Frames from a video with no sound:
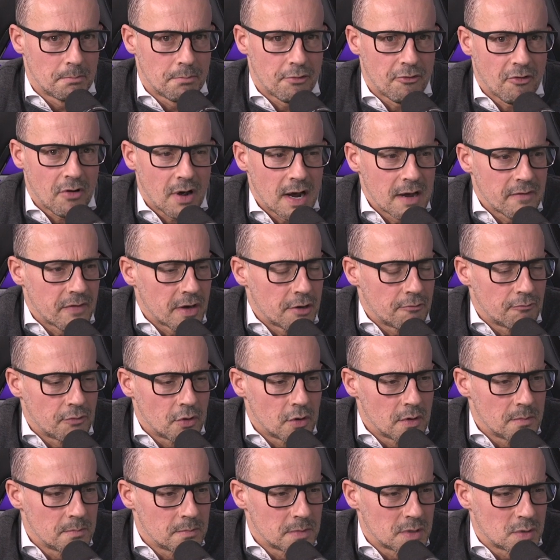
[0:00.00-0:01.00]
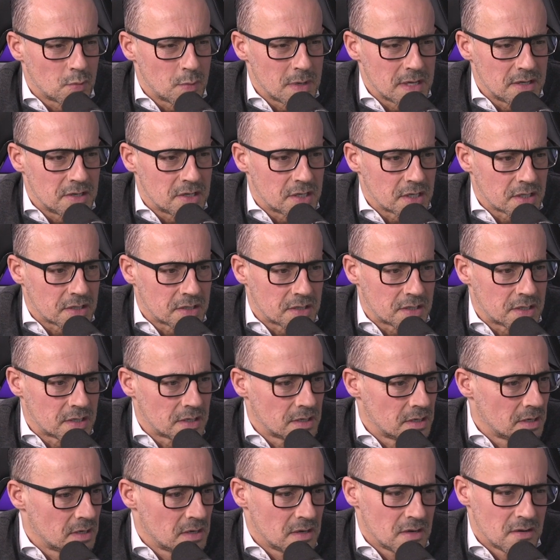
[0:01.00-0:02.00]
private rooms with just
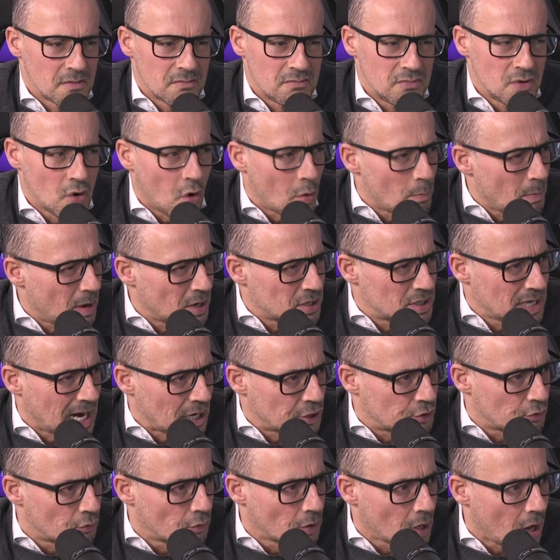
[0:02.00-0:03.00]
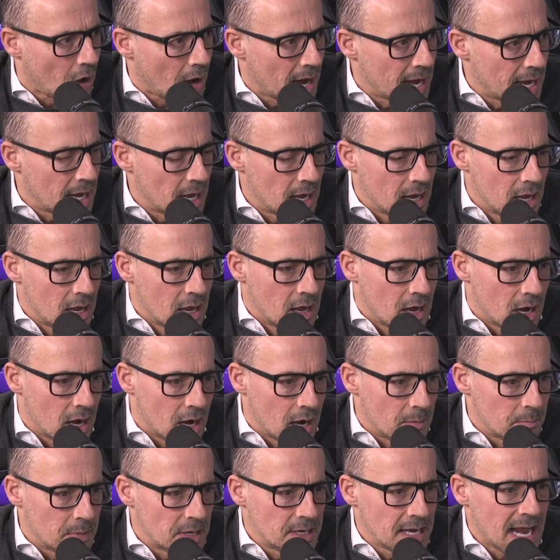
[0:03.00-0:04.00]
not much natural light.
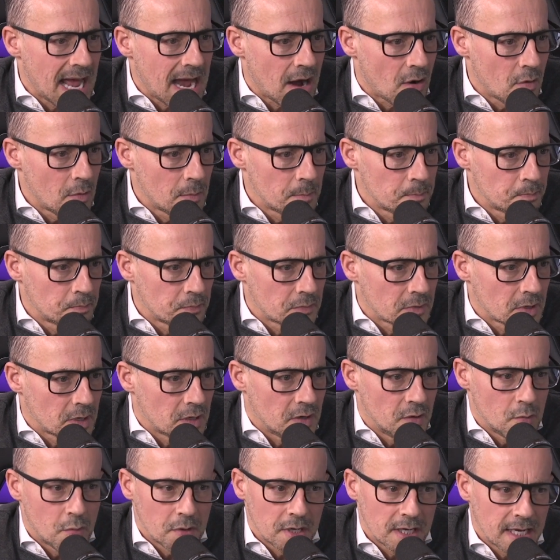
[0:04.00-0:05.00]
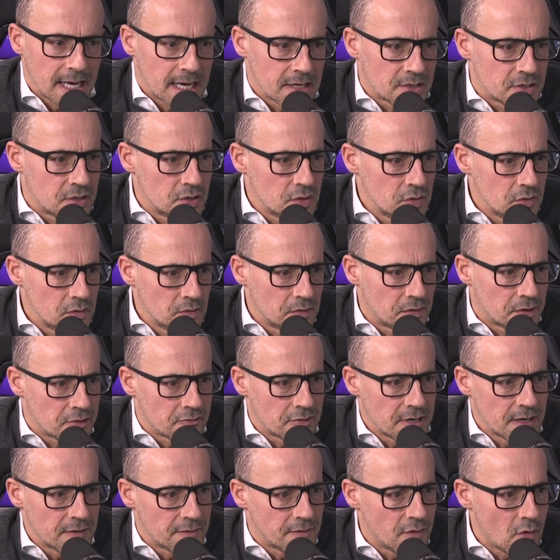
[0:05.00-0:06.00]
Um, but now you want to get two,
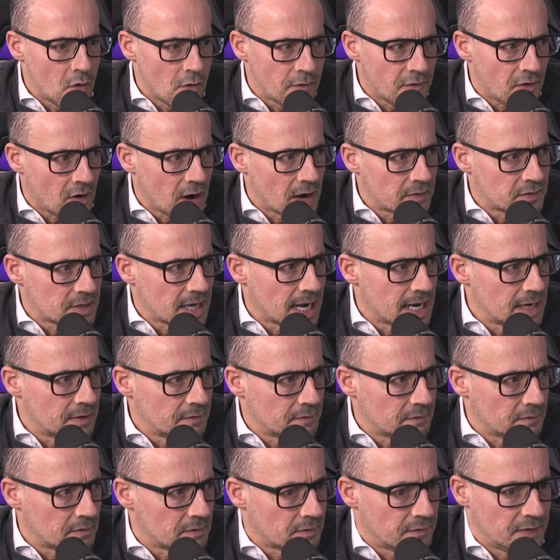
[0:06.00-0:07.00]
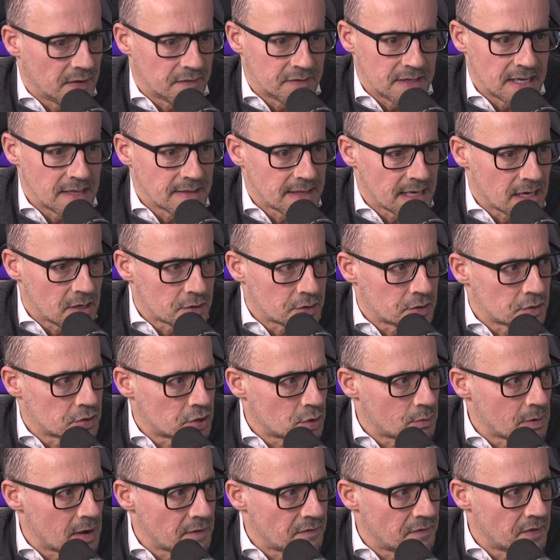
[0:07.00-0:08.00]
three, four, five, ten, fifteen thousand
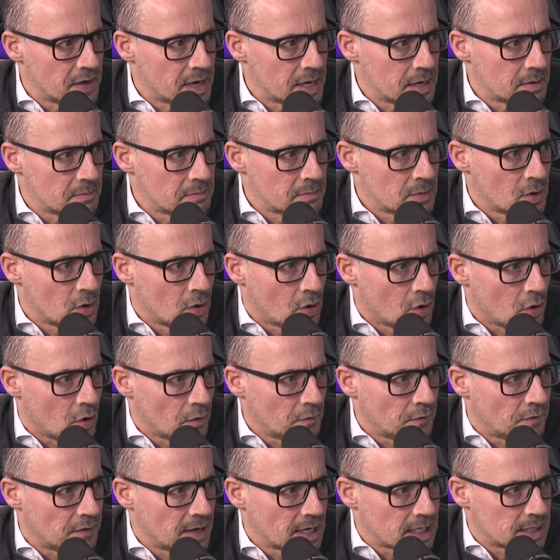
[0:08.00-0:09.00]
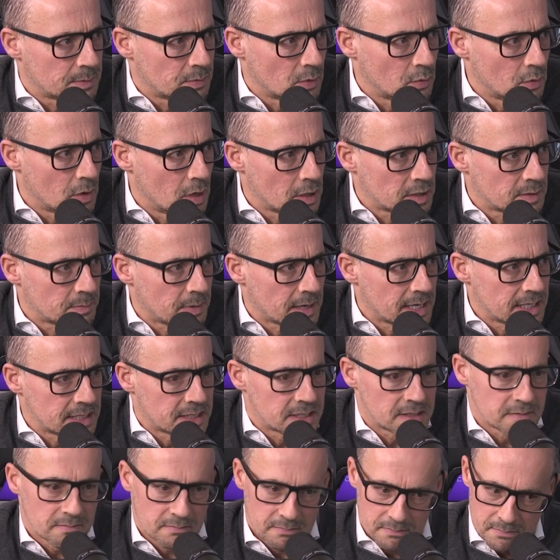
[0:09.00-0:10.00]
square feet on flexible
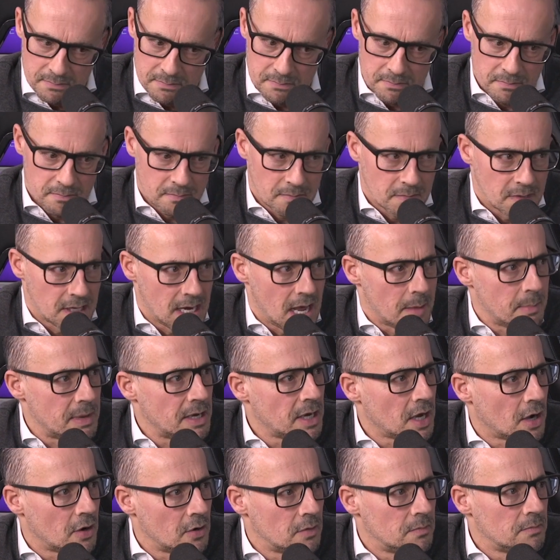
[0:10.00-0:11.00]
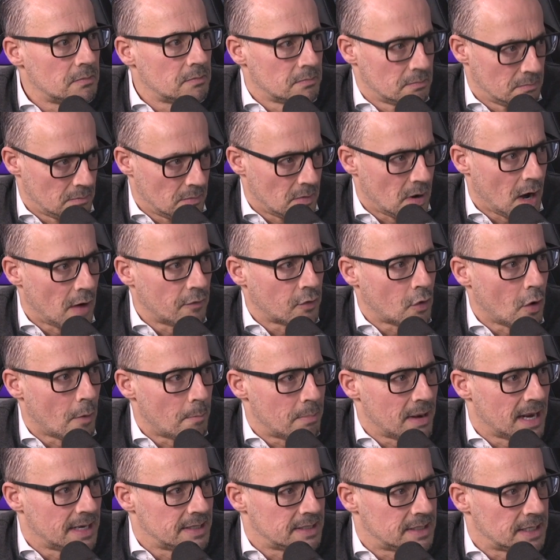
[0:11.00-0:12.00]
workspace, let me know. I've got
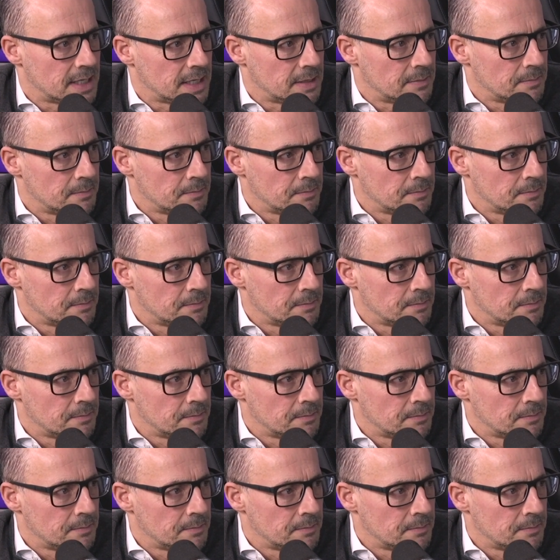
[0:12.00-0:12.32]
plenty.